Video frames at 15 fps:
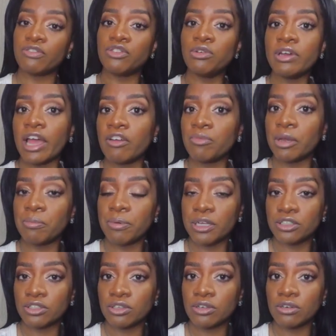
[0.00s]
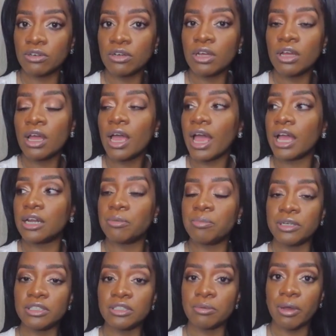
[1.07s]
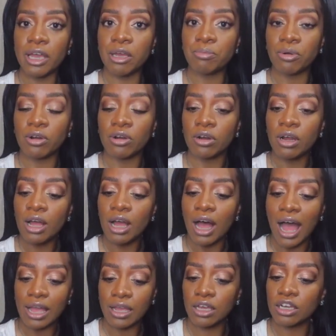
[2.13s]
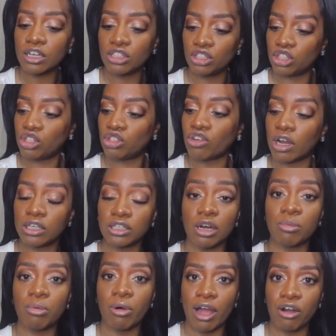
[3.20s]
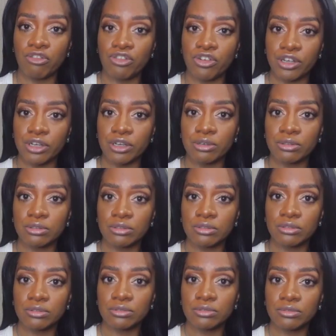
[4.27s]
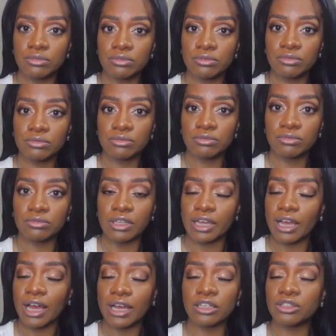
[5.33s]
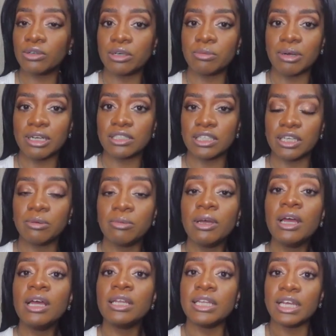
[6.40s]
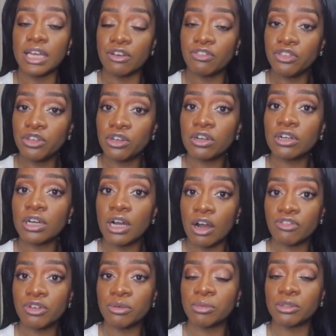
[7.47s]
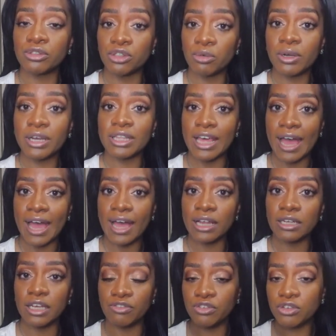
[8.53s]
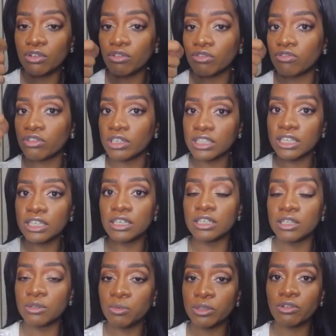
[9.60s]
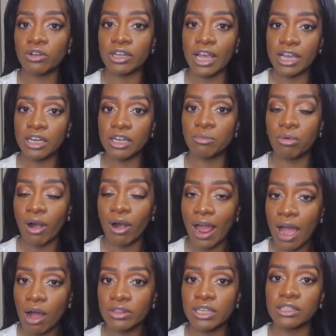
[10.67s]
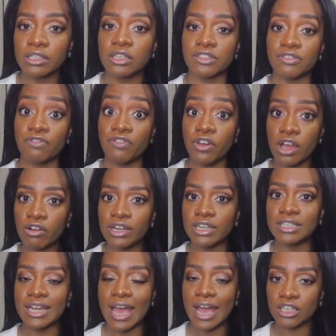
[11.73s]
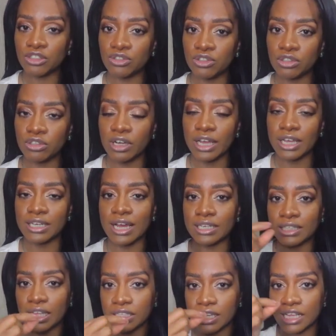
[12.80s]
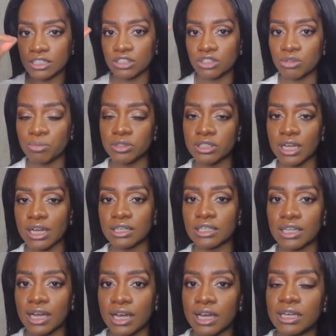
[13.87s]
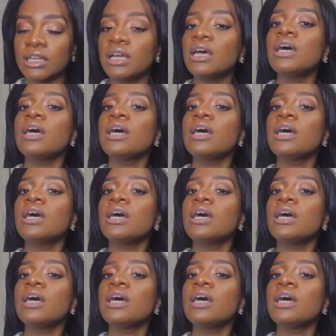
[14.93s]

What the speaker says: If you gave me a pencil and a piece of paper, I could construct a brow for you. Like I could do it in my sleep. Now, if you're comfortable doing that, if you're really good with creating brow that looks very natural and not like that super solid line,